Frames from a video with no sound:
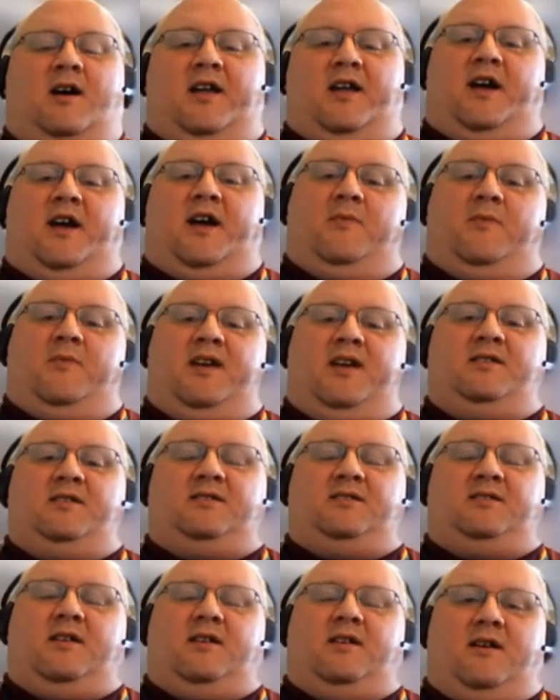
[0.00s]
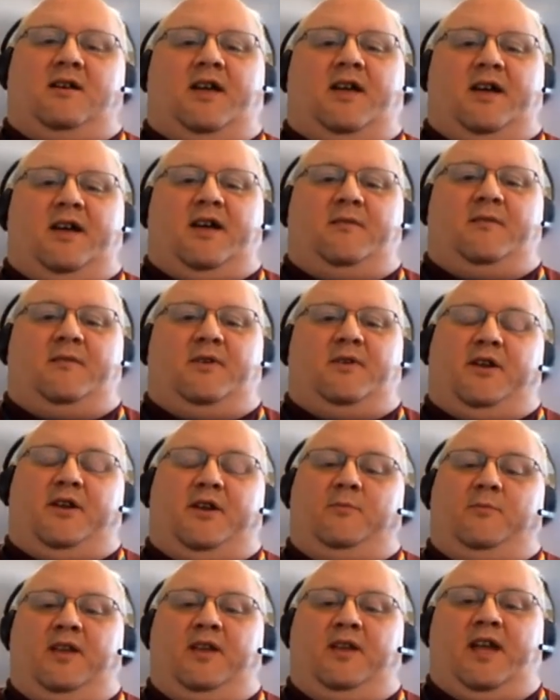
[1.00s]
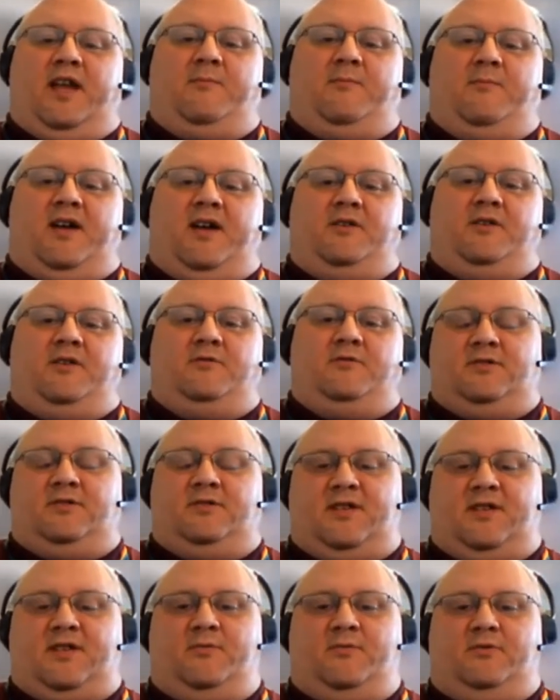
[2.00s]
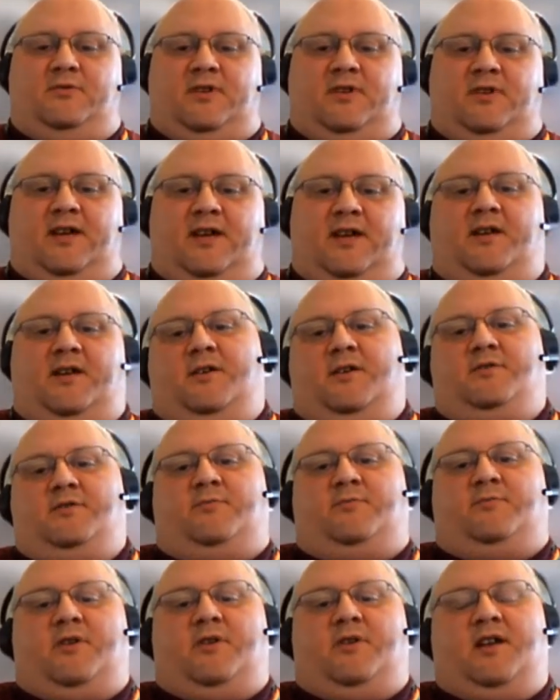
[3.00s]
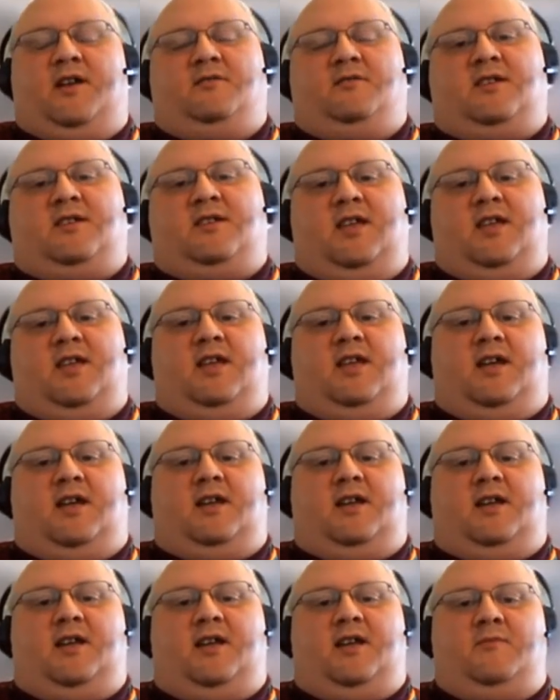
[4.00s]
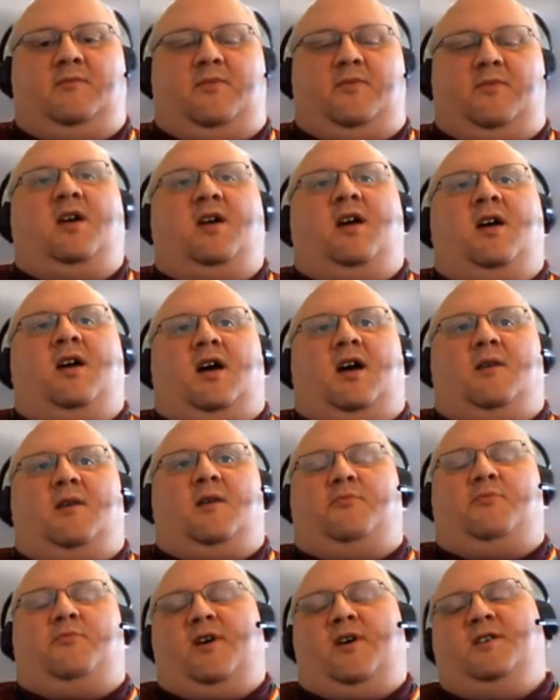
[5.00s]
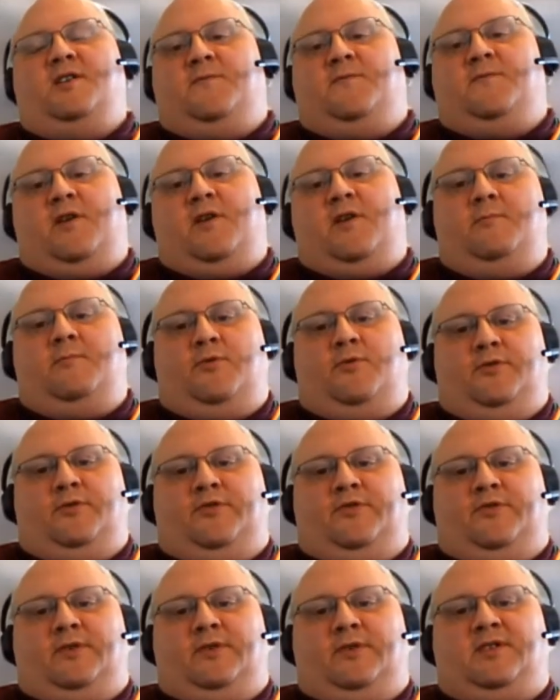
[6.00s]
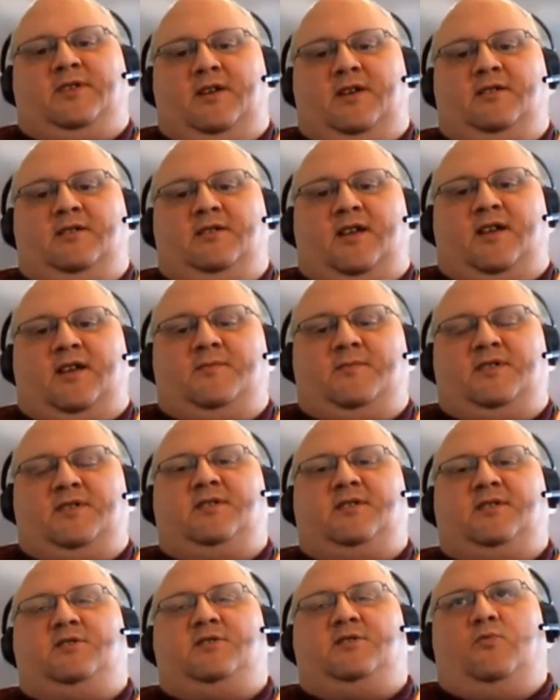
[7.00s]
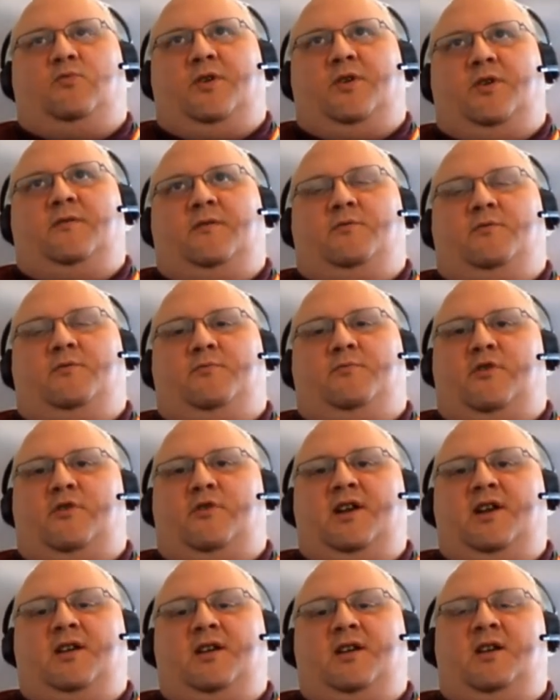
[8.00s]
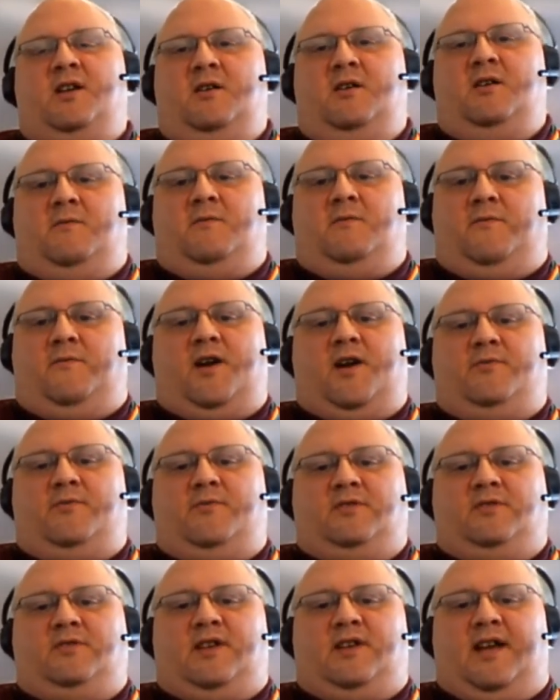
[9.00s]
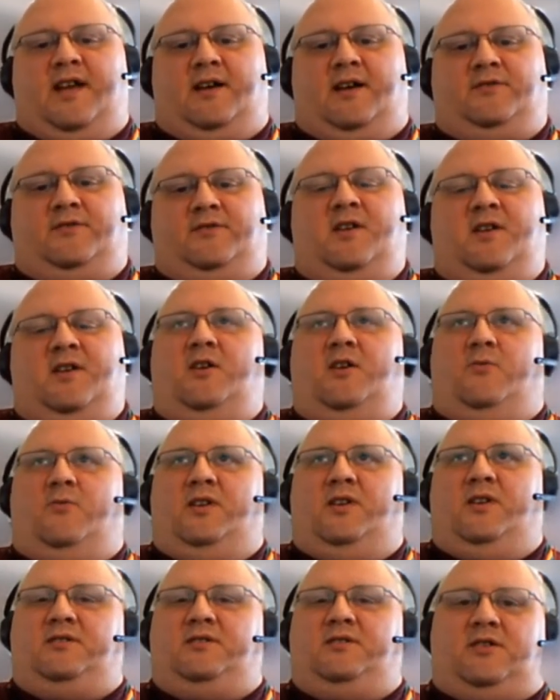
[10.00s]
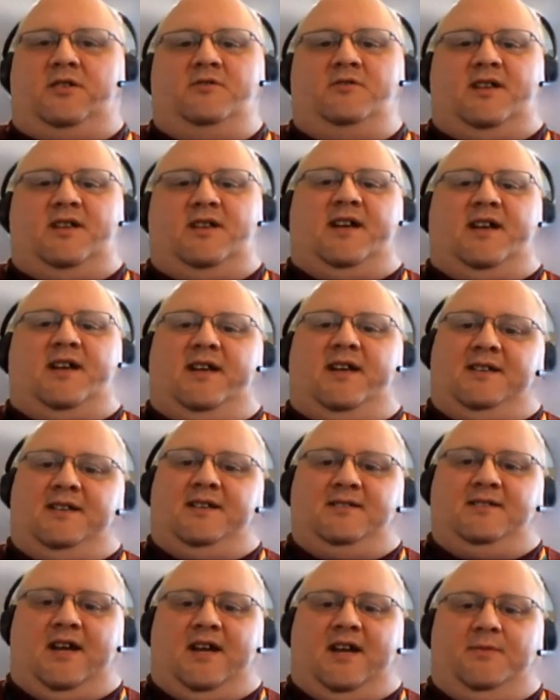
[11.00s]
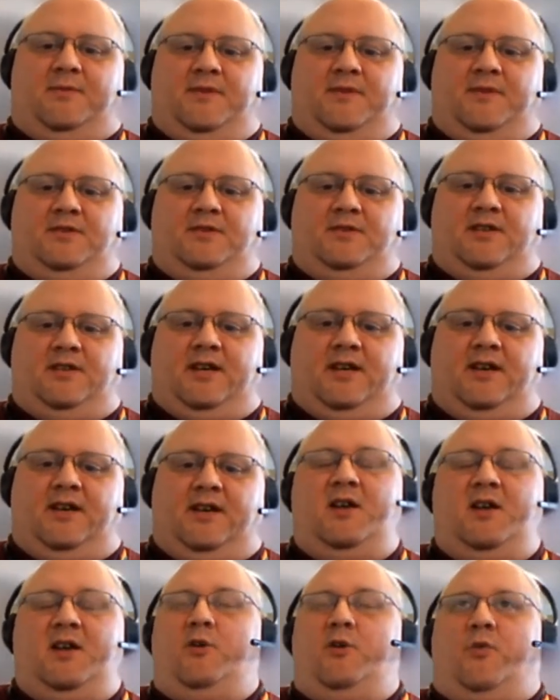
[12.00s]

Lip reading: Hi, I'm Lex. I am an openly gay man who's disabled and I use the pronouns he and him. Pride is very important to us here at Thames. It's such a wonderful, bright, vibrant day out. We're so sad it hasn't happened this year.